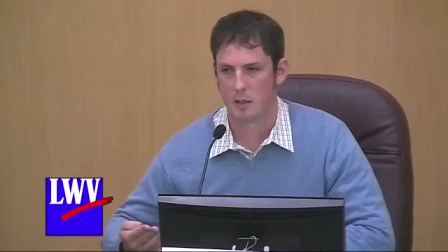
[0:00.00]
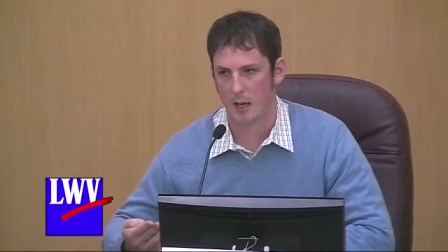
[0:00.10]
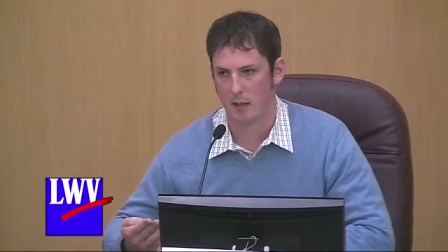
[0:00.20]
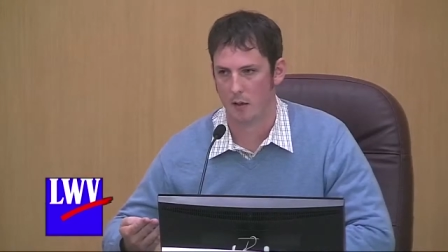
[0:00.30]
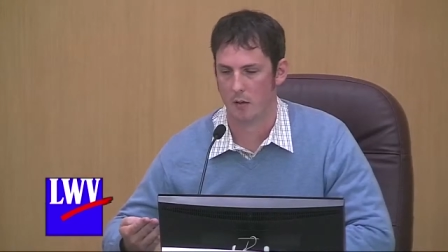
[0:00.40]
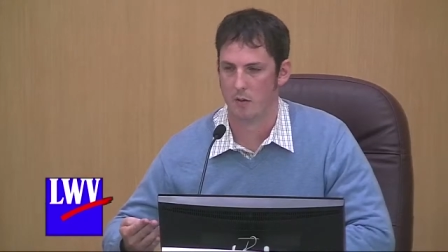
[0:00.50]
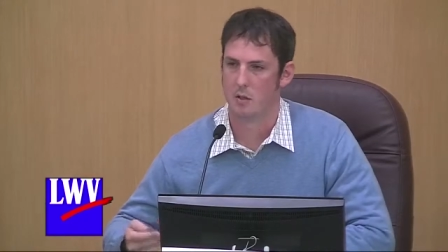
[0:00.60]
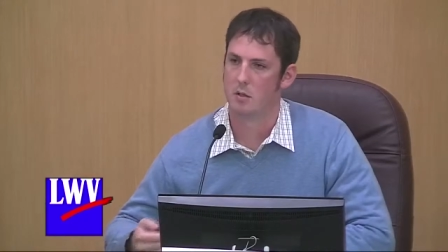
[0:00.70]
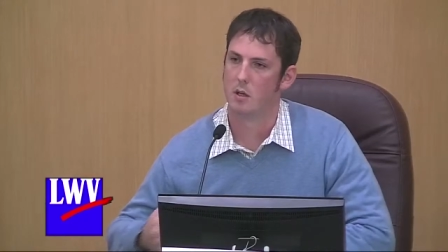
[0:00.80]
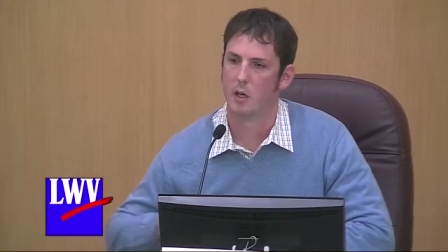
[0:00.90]

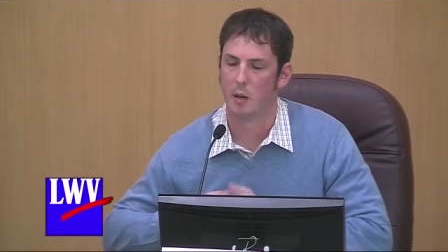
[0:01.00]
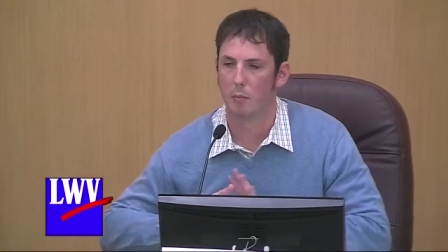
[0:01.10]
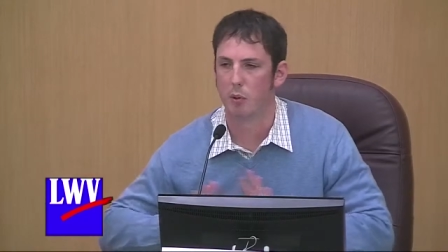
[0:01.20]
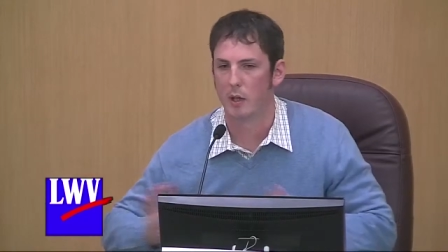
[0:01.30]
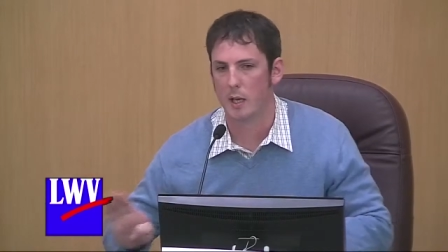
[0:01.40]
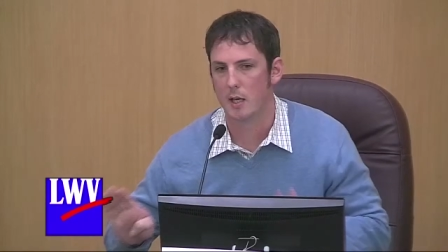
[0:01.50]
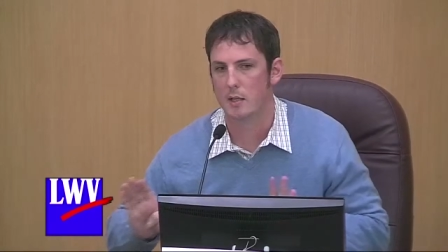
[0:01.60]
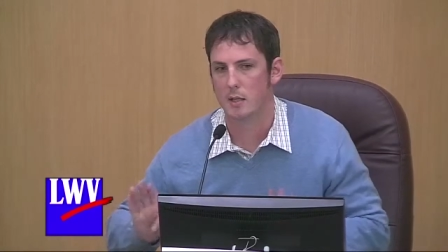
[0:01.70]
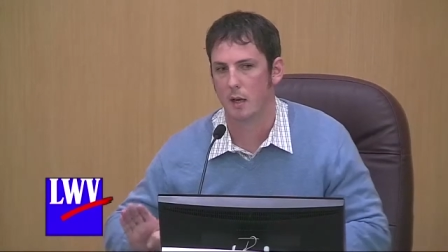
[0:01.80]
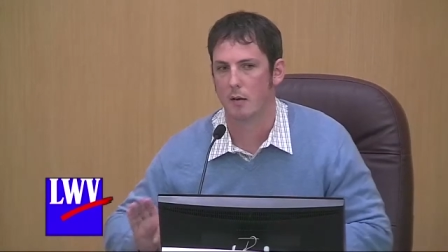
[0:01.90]
silos, to
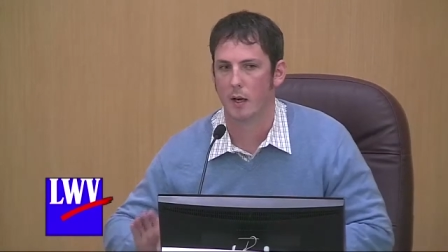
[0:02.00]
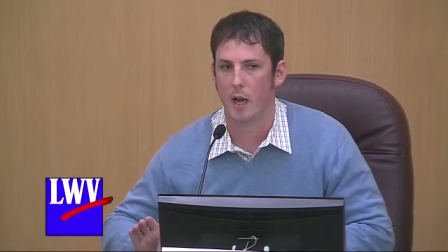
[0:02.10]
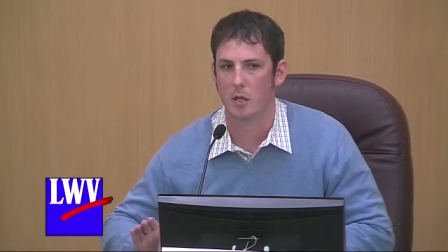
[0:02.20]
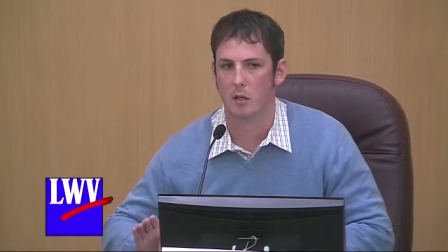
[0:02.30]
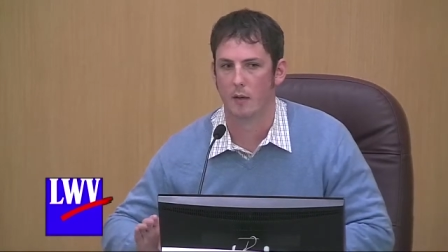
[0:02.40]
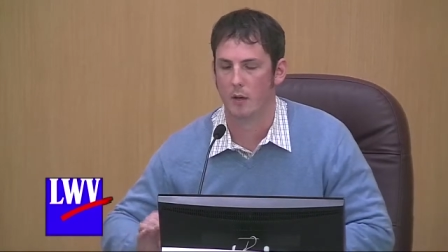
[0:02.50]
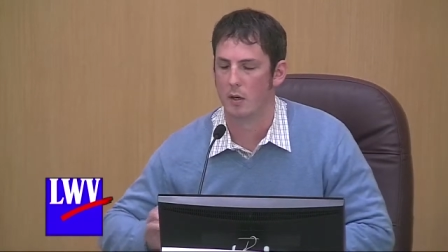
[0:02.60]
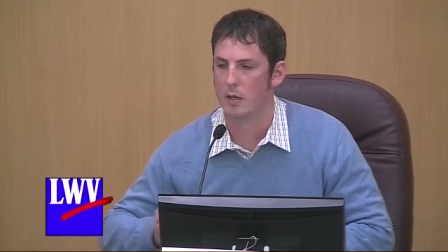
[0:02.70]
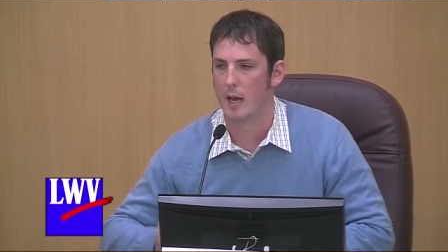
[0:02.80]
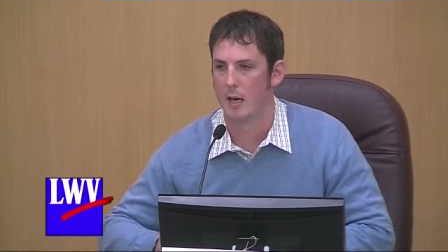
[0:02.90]
complete segregation of
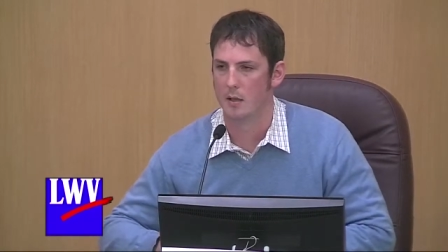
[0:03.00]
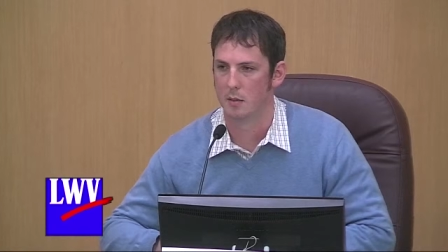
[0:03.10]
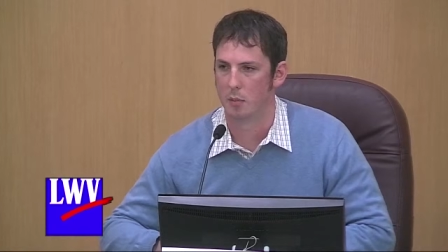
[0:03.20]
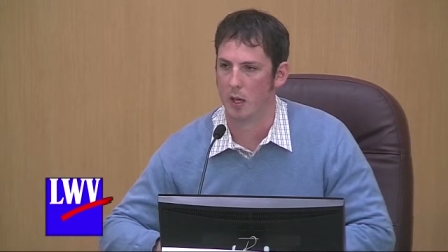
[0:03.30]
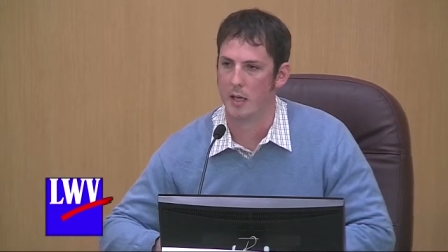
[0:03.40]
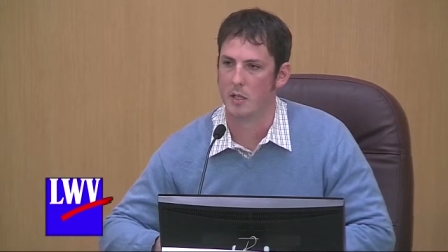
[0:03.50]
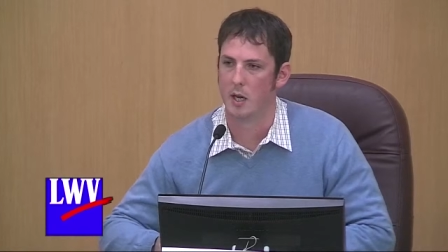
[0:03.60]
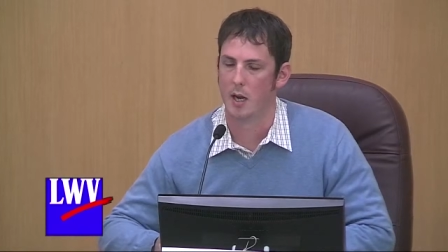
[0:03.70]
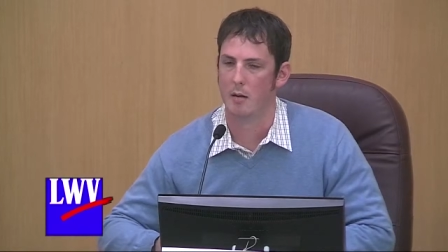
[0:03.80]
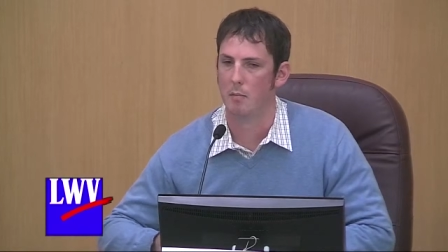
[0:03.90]
your entire supply
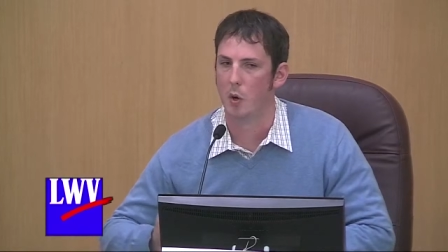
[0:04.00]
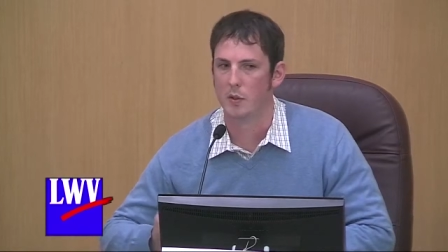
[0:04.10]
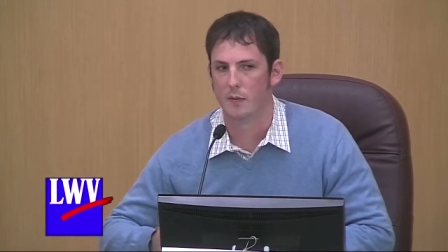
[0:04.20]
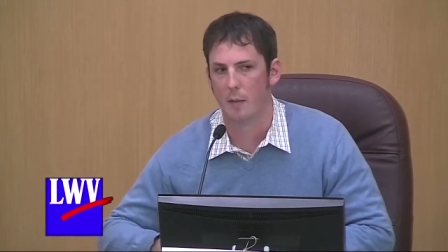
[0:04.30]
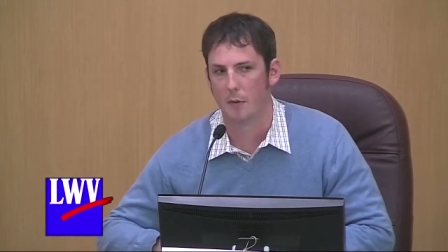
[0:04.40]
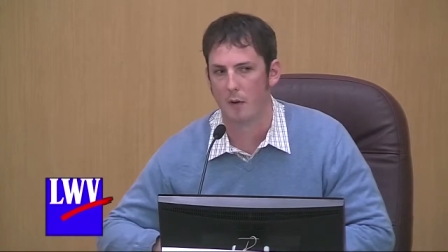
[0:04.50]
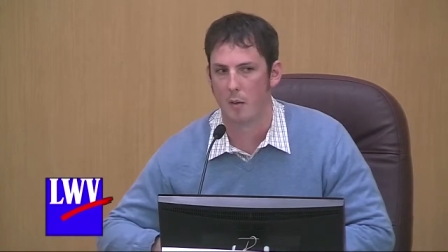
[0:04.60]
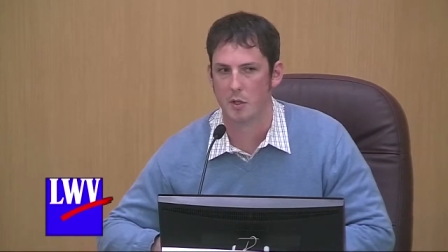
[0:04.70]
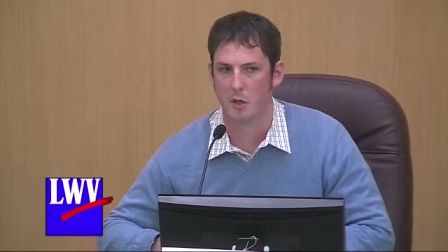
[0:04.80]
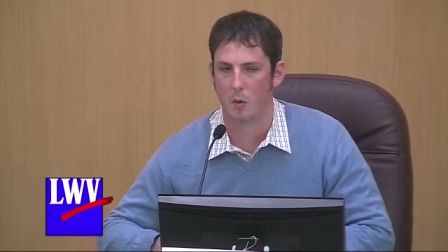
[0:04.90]
chain. Most family
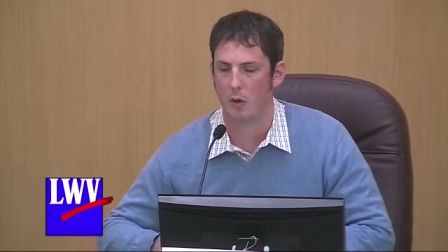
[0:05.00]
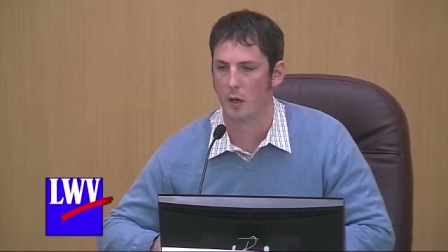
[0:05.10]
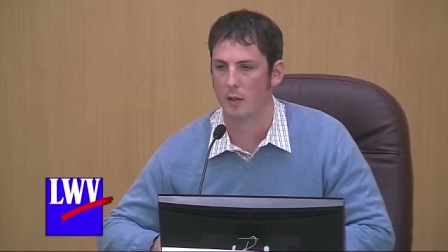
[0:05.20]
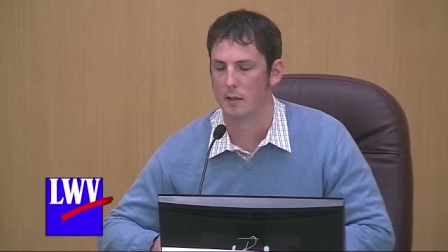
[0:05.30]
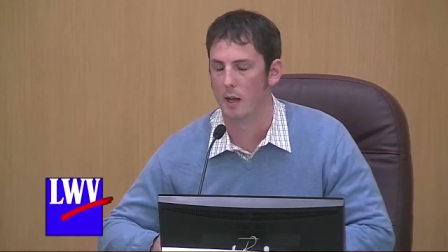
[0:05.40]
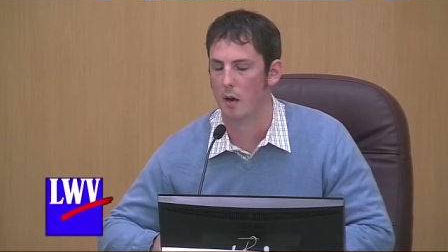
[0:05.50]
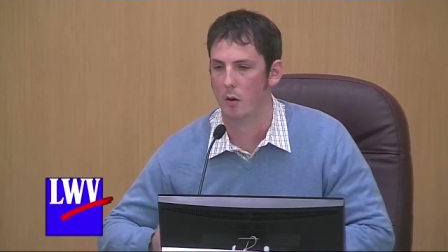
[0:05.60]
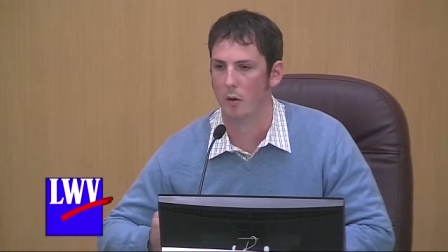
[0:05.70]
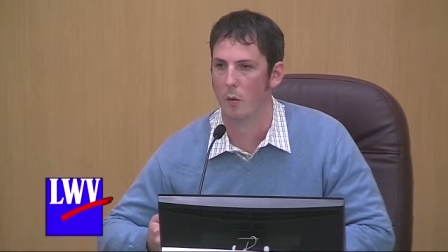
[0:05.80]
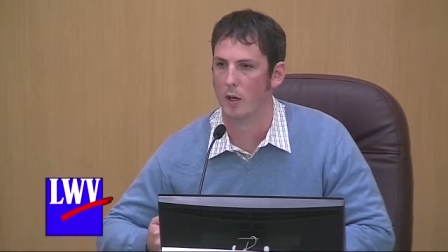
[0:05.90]
farmers in Oregon,
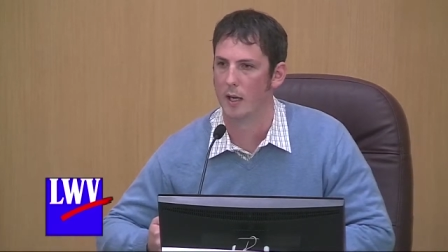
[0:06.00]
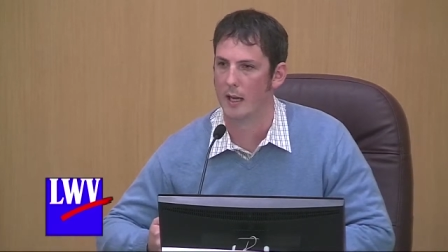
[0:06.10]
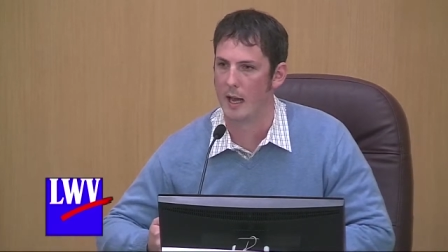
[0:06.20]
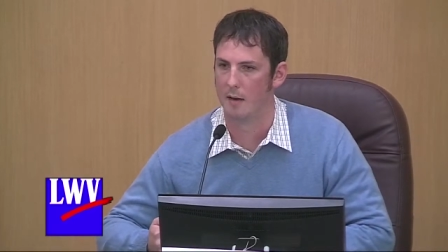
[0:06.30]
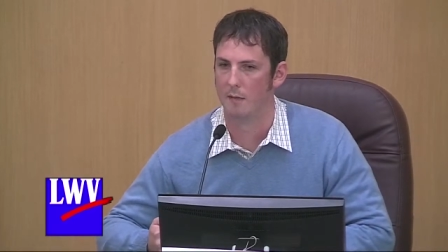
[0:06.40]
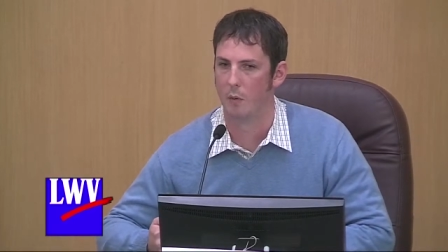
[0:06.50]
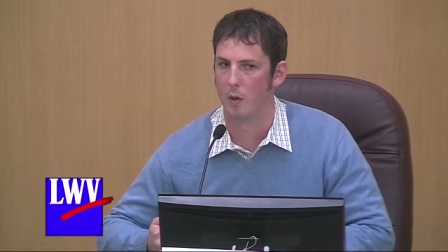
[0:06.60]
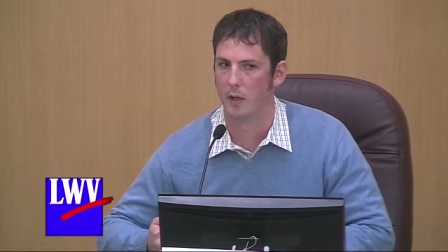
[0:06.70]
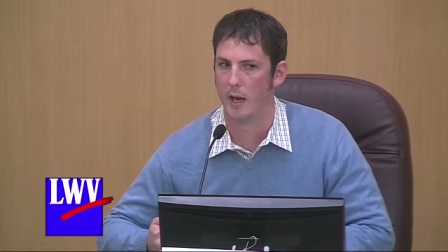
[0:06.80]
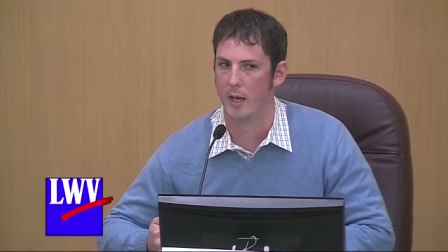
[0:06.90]
in Oregon can't
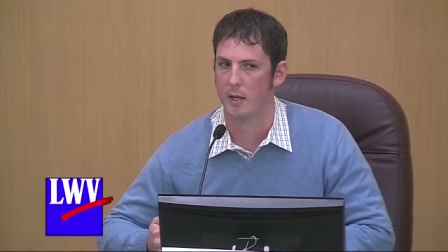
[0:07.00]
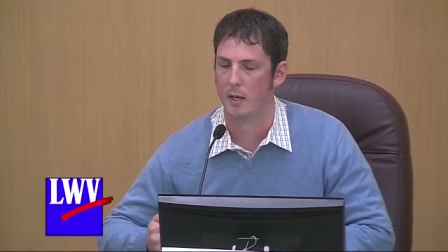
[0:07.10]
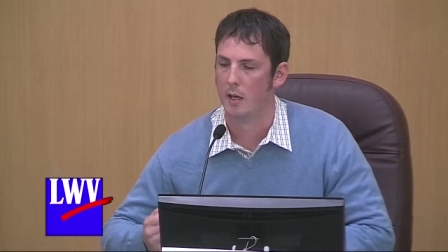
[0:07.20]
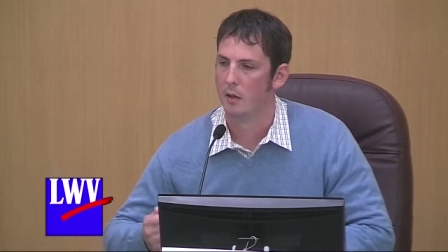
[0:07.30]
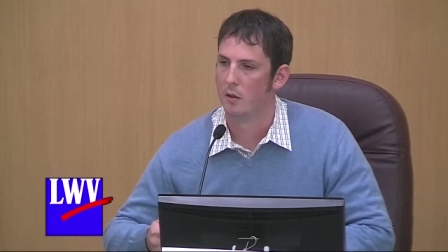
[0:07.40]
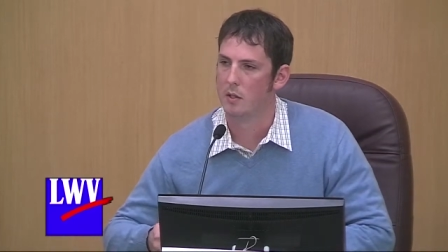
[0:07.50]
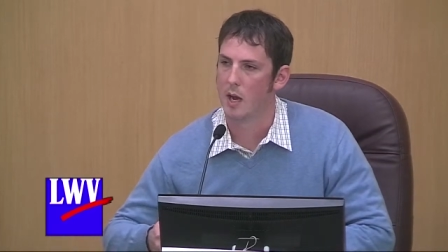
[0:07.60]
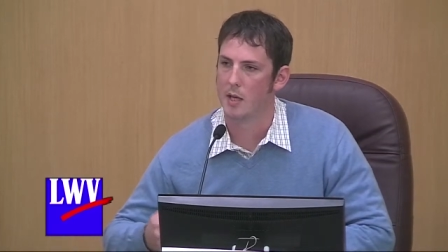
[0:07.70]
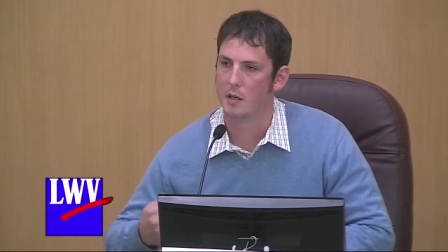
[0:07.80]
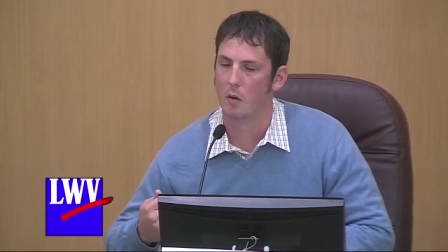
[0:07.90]
afford that. Those
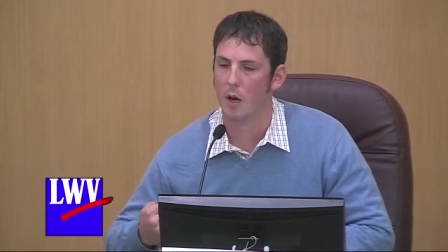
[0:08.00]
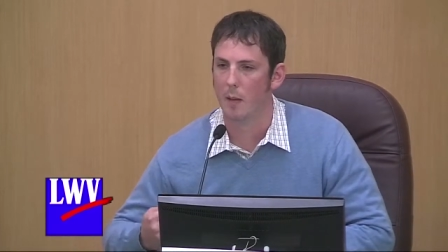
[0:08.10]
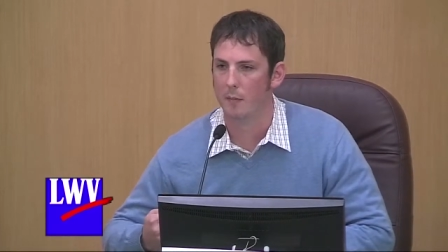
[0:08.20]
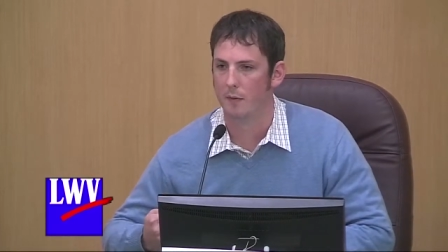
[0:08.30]
costs go up